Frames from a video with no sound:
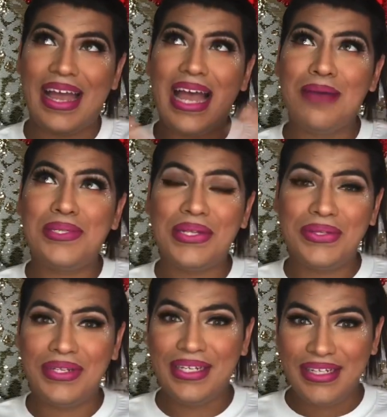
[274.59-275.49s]
I
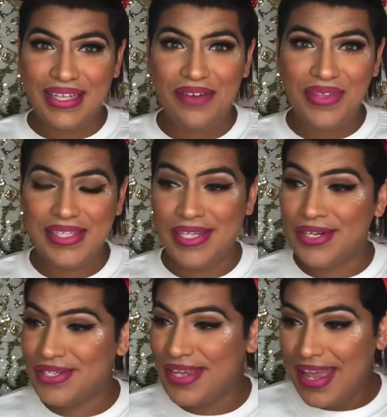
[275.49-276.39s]
absolutely love these
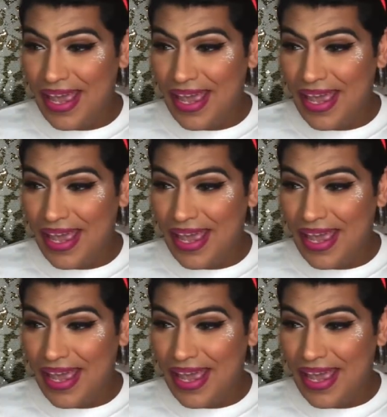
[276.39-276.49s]
ears